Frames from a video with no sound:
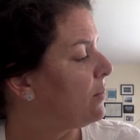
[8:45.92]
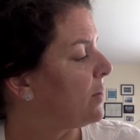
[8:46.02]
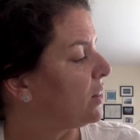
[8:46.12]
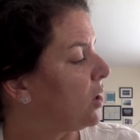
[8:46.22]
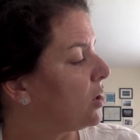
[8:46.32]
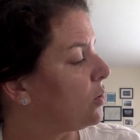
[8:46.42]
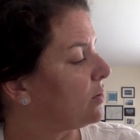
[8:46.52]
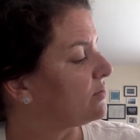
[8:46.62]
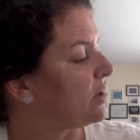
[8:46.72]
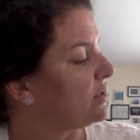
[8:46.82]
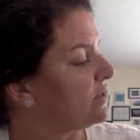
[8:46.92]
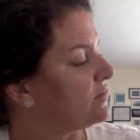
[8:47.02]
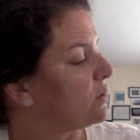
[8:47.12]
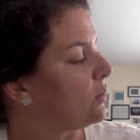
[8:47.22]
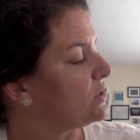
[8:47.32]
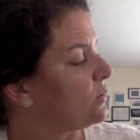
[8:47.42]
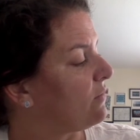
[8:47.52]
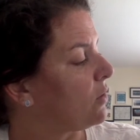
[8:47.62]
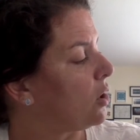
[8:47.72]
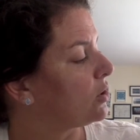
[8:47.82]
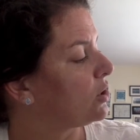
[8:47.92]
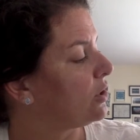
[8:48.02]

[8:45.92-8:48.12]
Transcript: My longhorned relatives, the ones who have long,